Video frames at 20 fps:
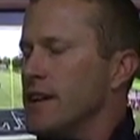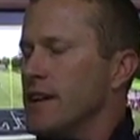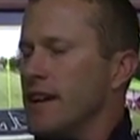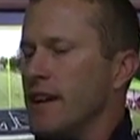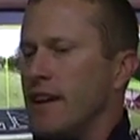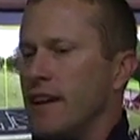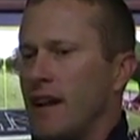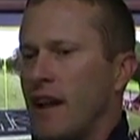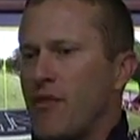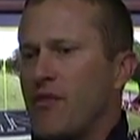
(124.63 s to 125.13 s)

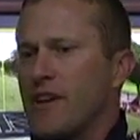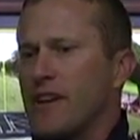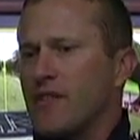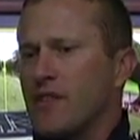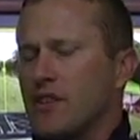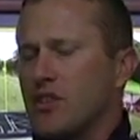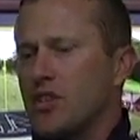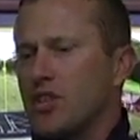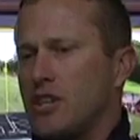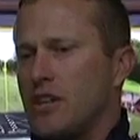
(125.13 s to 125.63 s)
And I think
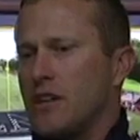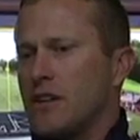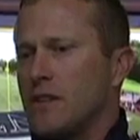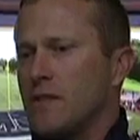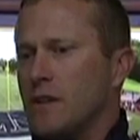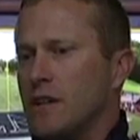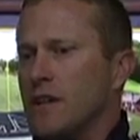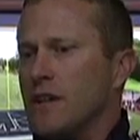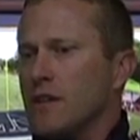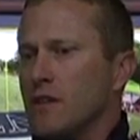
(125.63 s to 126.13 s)
this
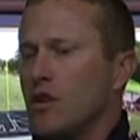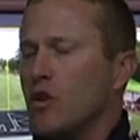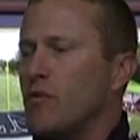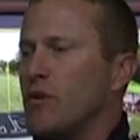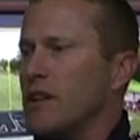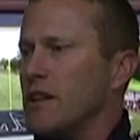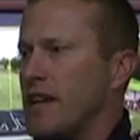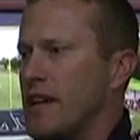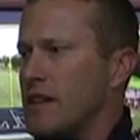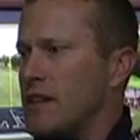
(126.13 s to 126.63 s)
year, a little
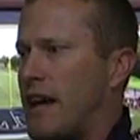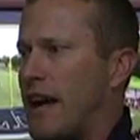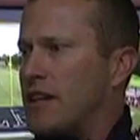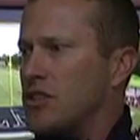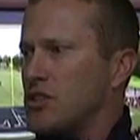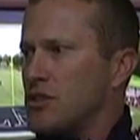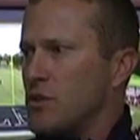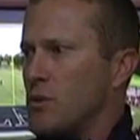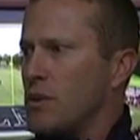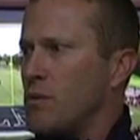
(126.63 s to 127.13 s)
bit like
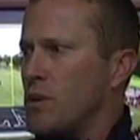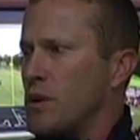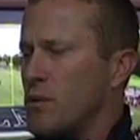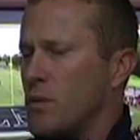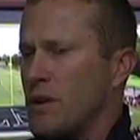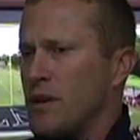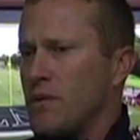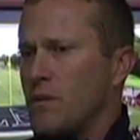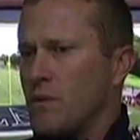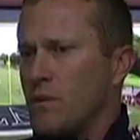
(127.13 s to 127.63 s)
last year,
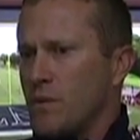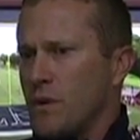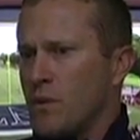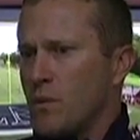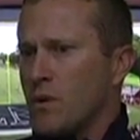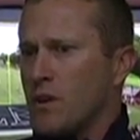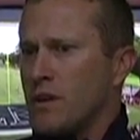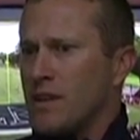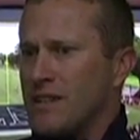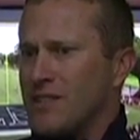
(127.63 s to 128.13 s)
we
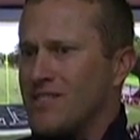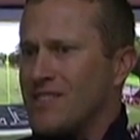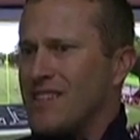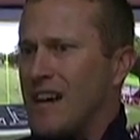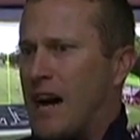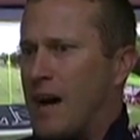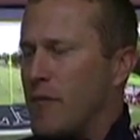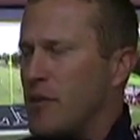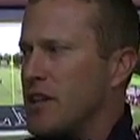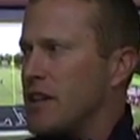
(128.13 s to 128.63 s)
weren't as
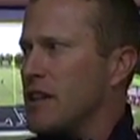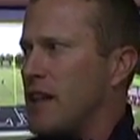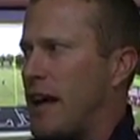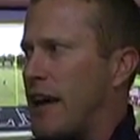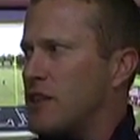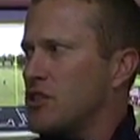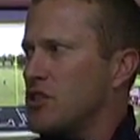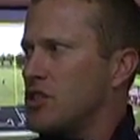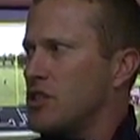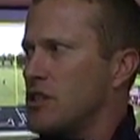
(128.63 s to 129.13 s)
dominant
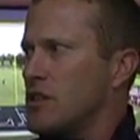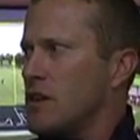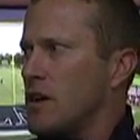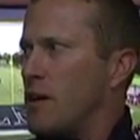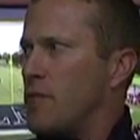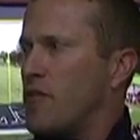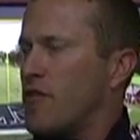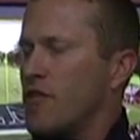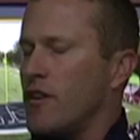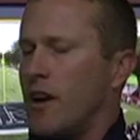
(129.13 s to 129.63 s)
last year
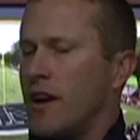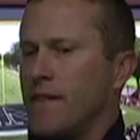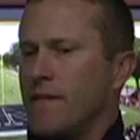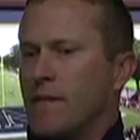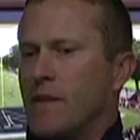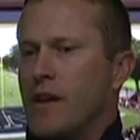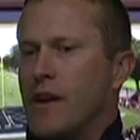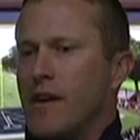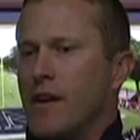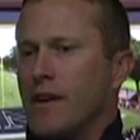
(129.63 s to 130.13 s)
up front,
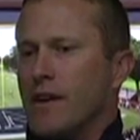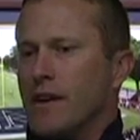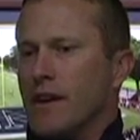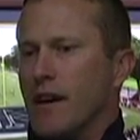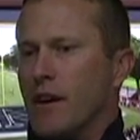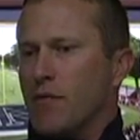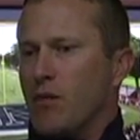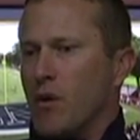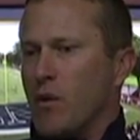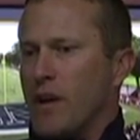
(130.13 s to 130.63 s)

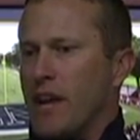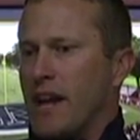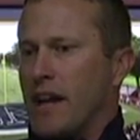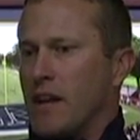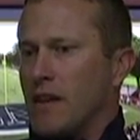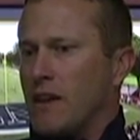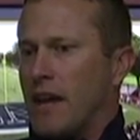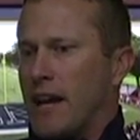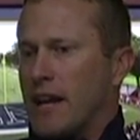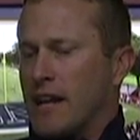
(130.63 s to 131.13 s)
but we had
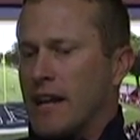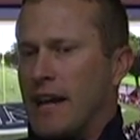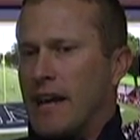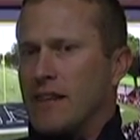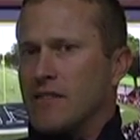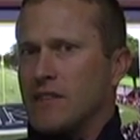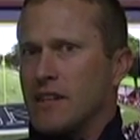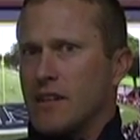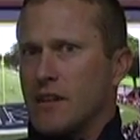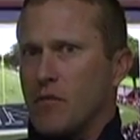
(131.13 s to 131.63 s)
a lot of
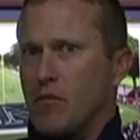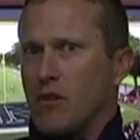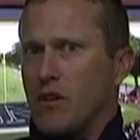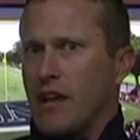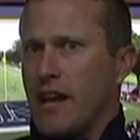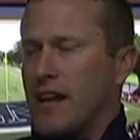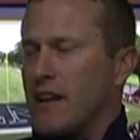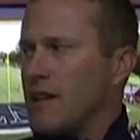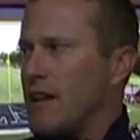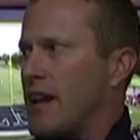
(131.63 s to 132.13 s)
guys that could
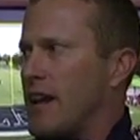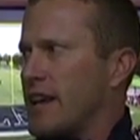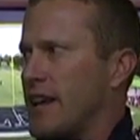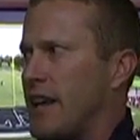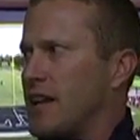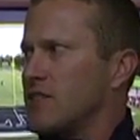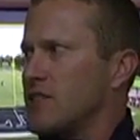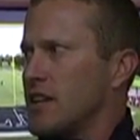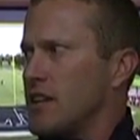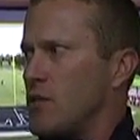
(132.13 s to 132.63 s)
play and a lot of
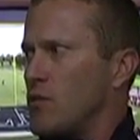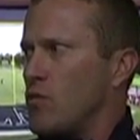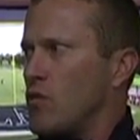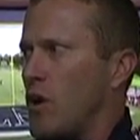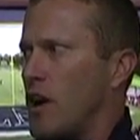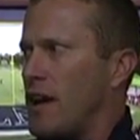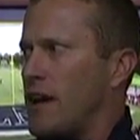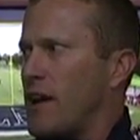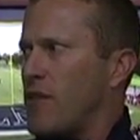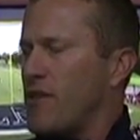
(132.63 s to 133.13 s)
guys that can
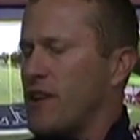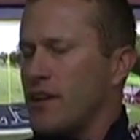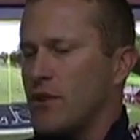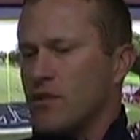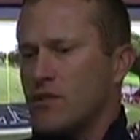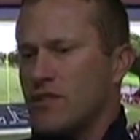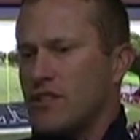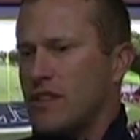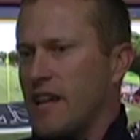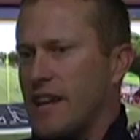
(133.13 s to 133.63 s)
run. I think
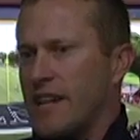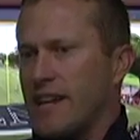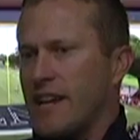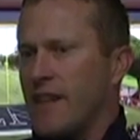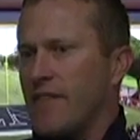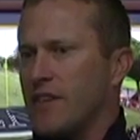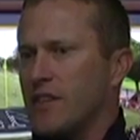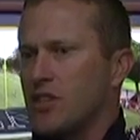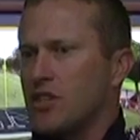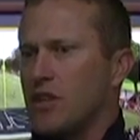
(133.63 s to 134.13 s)
you'll see that
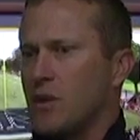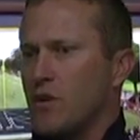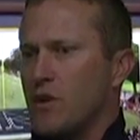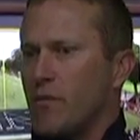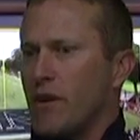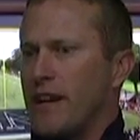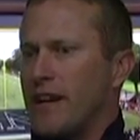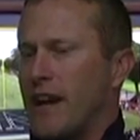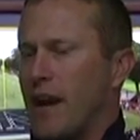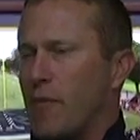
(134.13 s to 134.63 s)
again this year. We
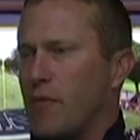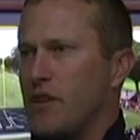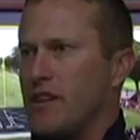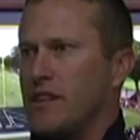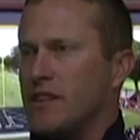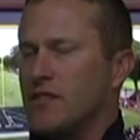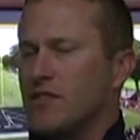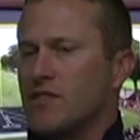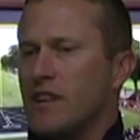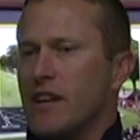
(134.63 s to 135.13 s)
might not
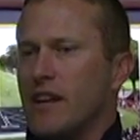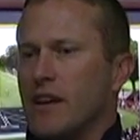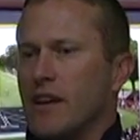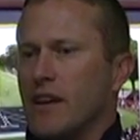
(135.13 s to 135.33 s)
be as